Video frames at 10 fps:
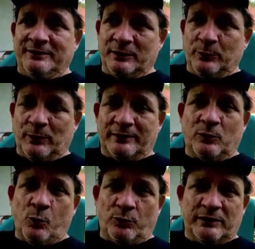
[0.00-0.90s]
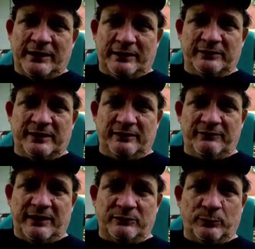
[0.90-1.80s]
So we don't have to quarantine
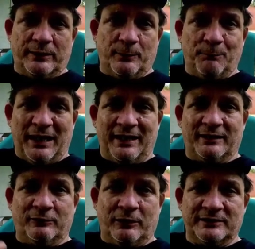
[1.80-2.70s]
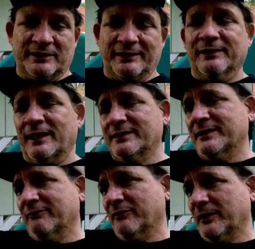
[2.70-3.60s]
ourselves after we come back across state lines
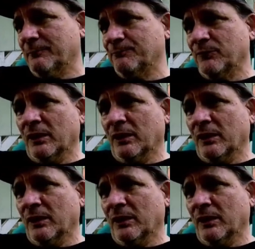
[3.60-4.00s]
and everything.